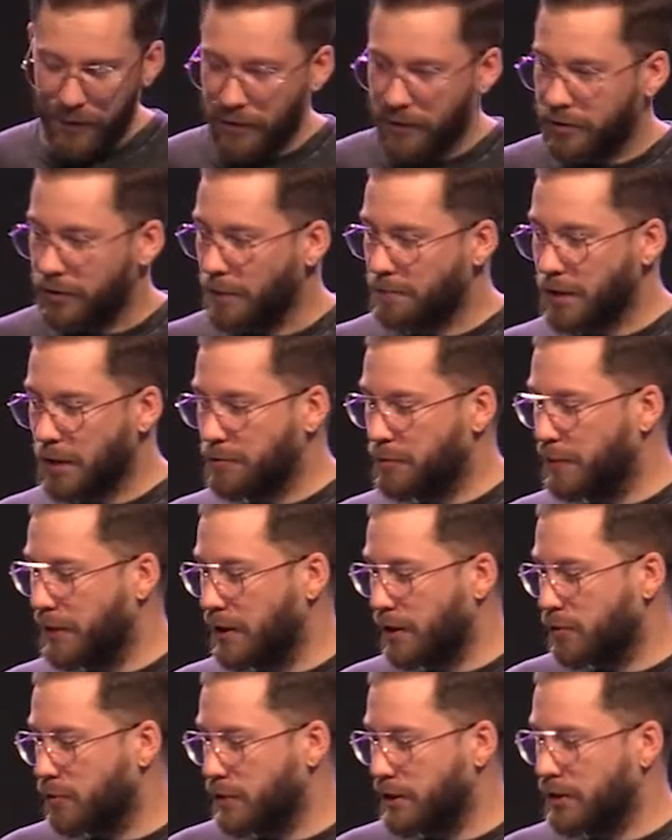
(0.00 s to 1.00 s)
Sometimes
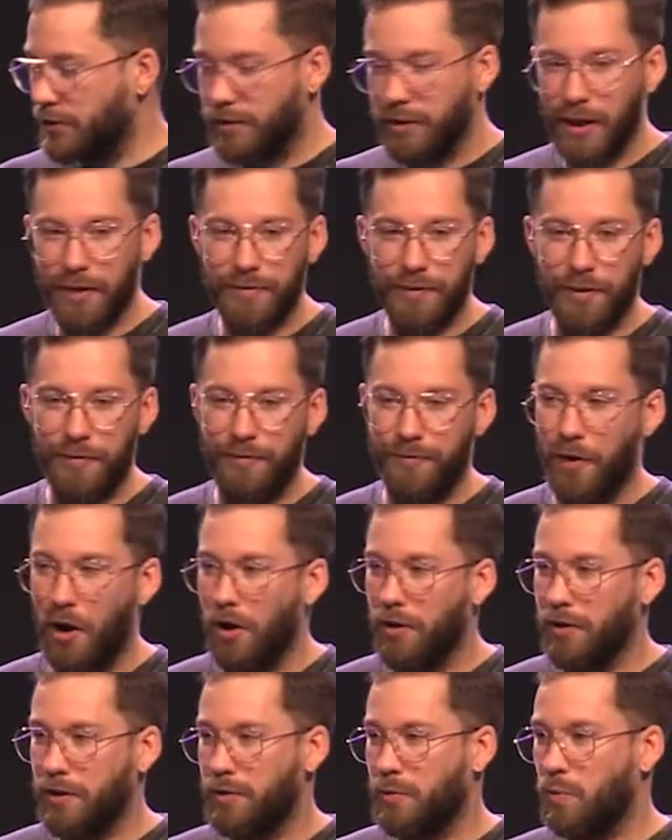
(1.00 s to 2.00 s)
because we just live in a
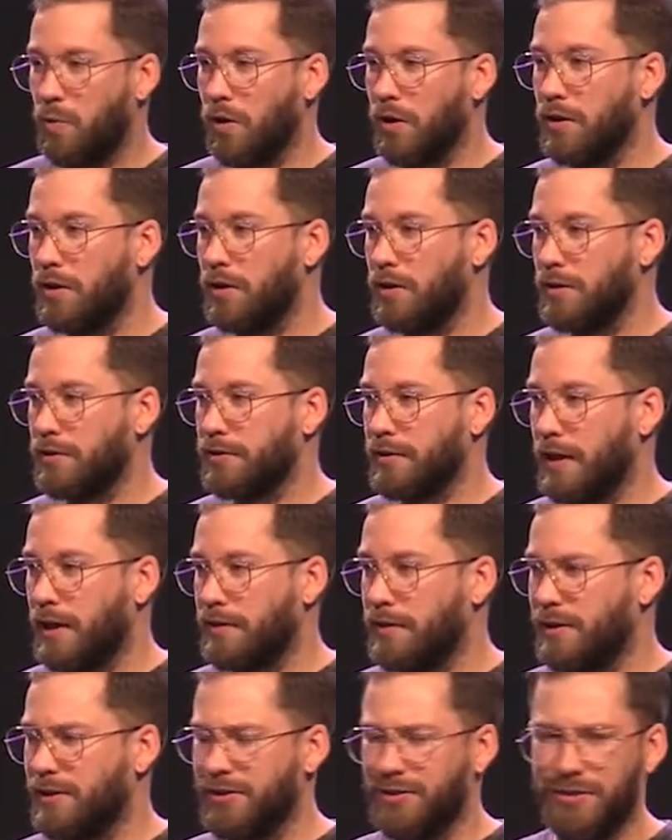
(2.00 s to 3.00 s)
fallen world
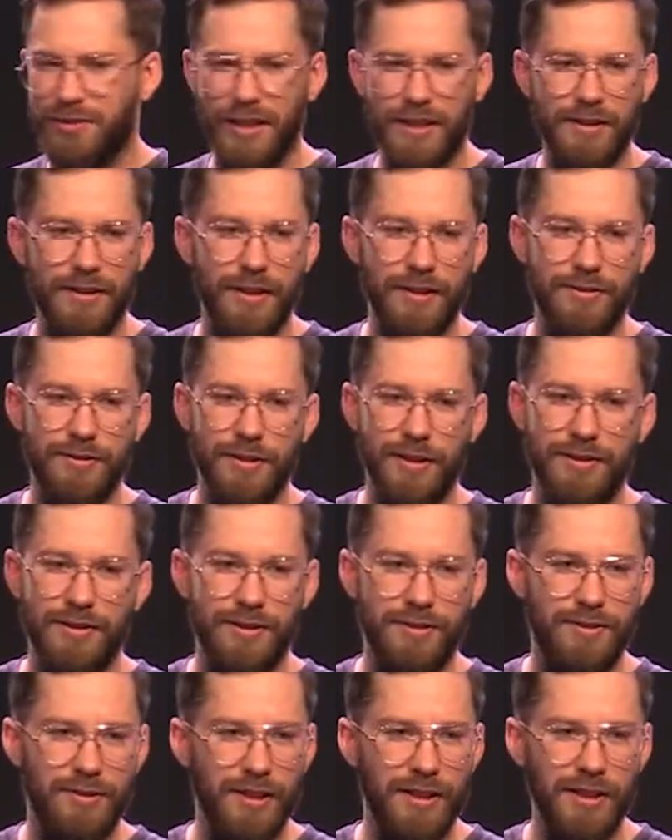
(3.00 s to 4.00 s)
and there's sickness and
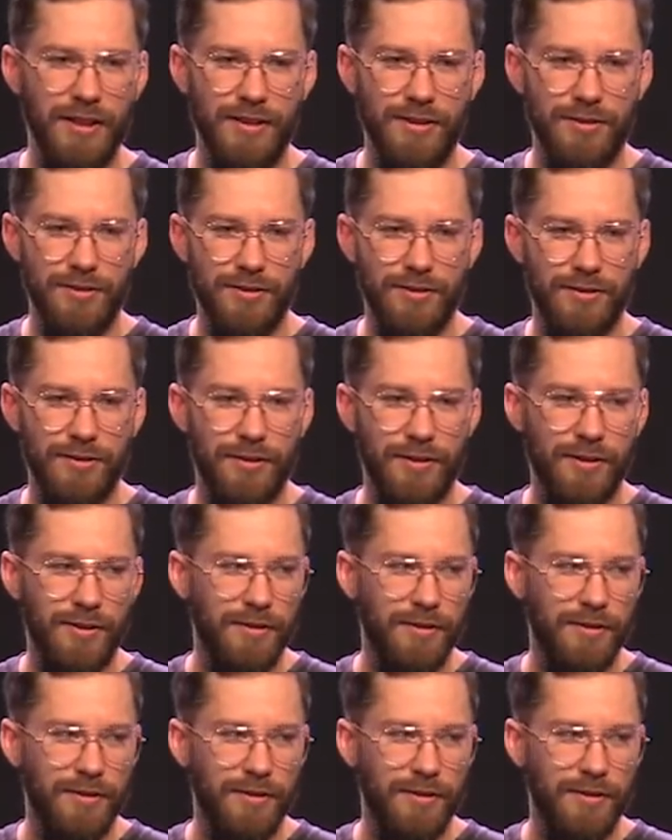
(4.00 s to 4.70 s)
disease